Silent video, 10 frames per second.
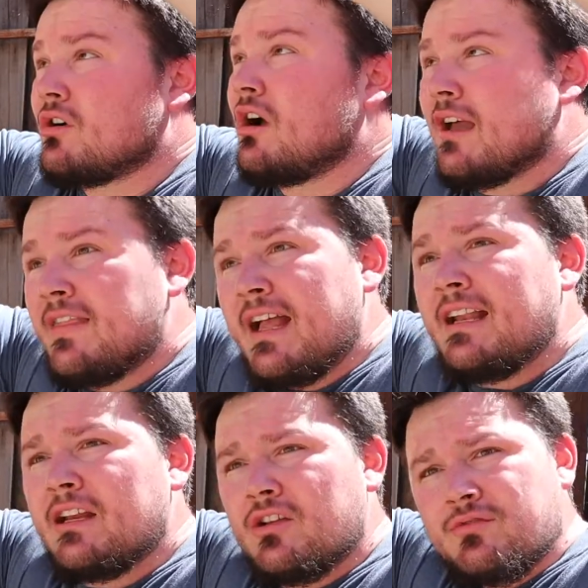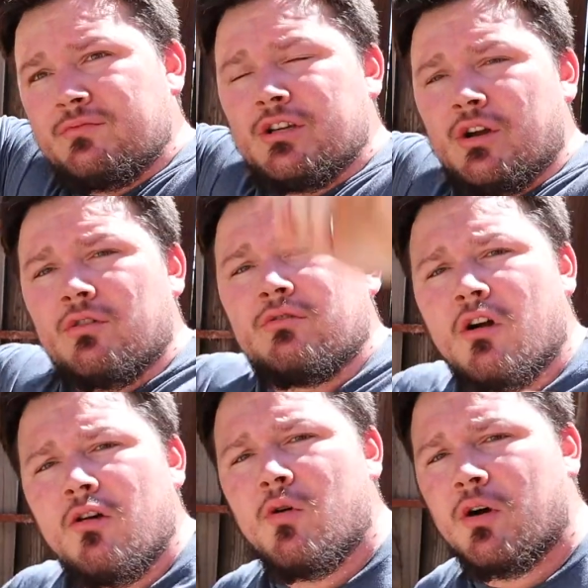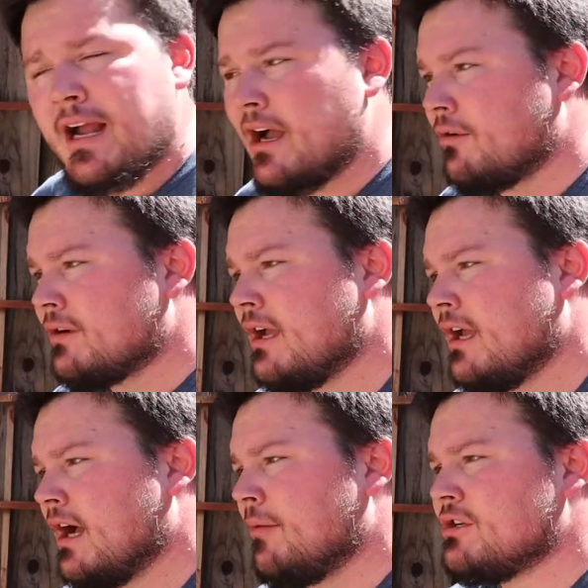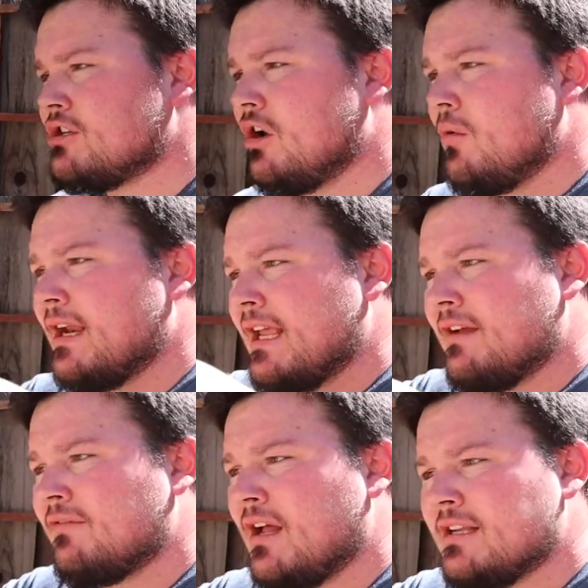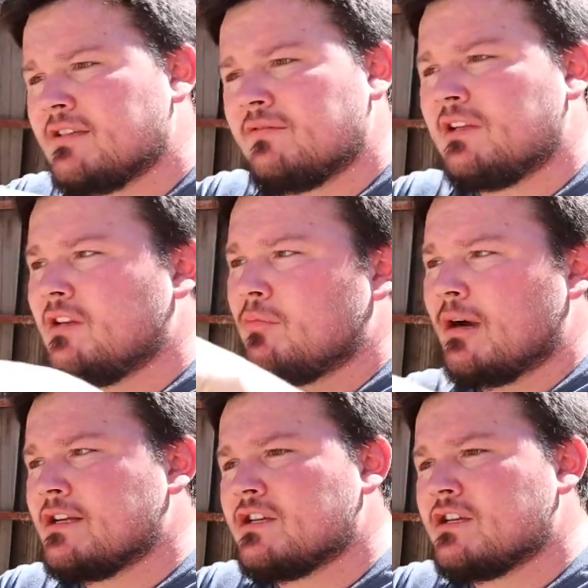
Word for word: and so what that means is, since we want the tree to grow tall and the energy to go,